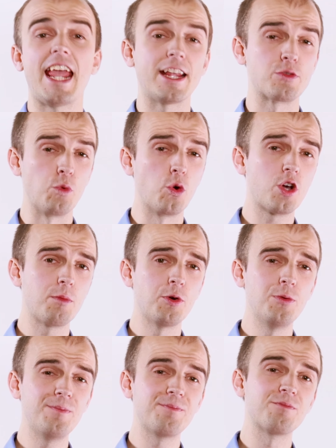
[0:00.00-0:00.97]
It's
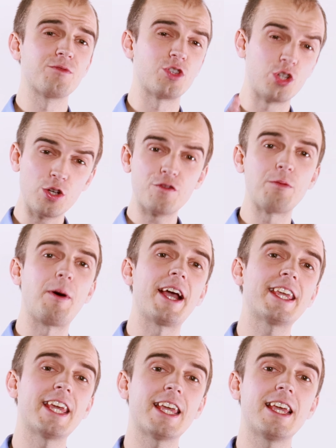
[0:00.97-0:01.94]
walkable, good for
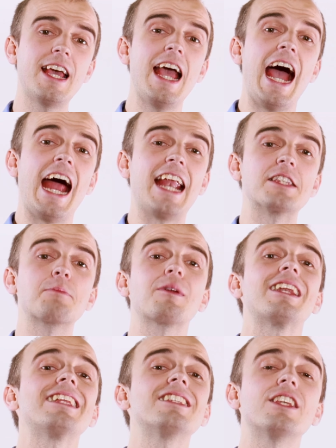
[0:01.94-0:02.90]
biking, and has
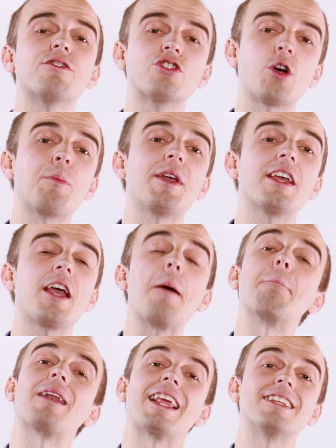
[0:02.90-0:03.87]
plenty of shopping
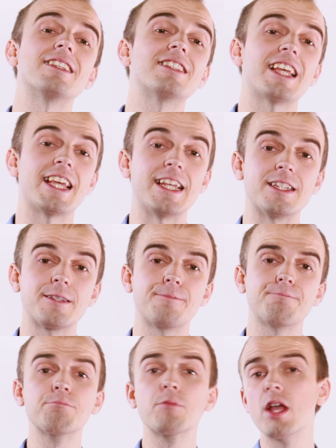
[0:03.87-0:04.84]
and places to eat.
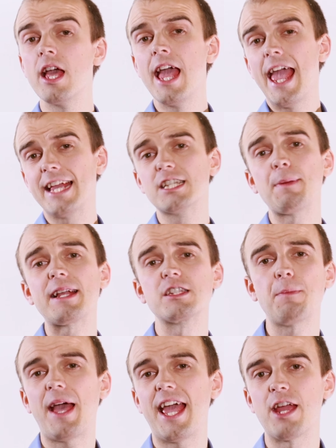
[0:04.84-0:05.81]

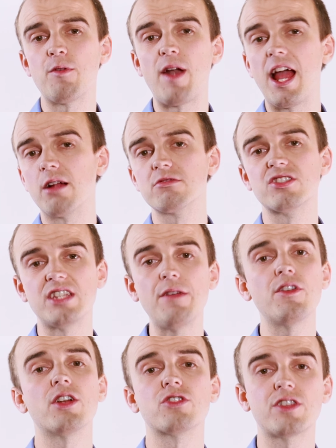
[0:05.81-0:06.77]
Expect to pay around
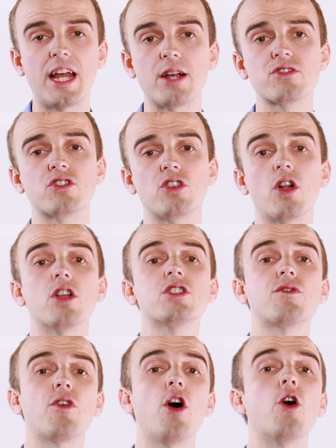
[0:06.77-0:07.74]

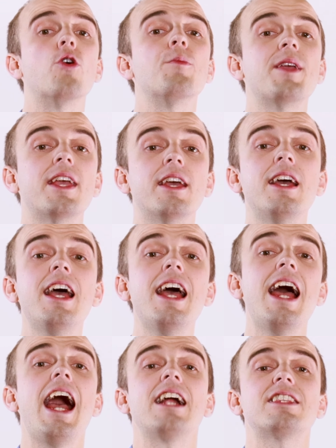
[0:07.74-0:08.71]
$700,000 for a home here
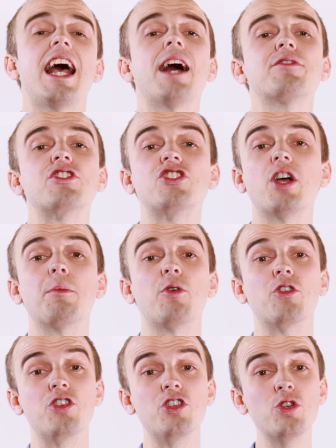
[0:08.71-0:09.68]
and to have to
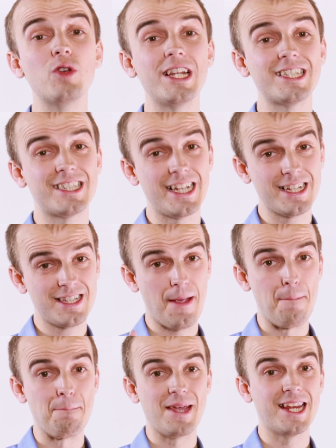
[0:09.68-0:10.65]
jump on new listings
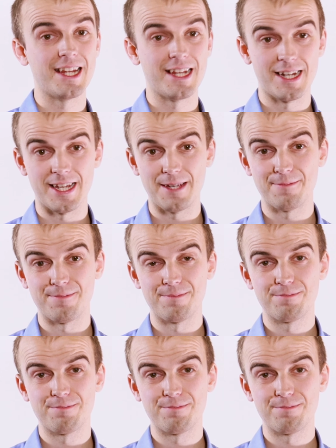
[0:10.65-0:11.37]
immediately.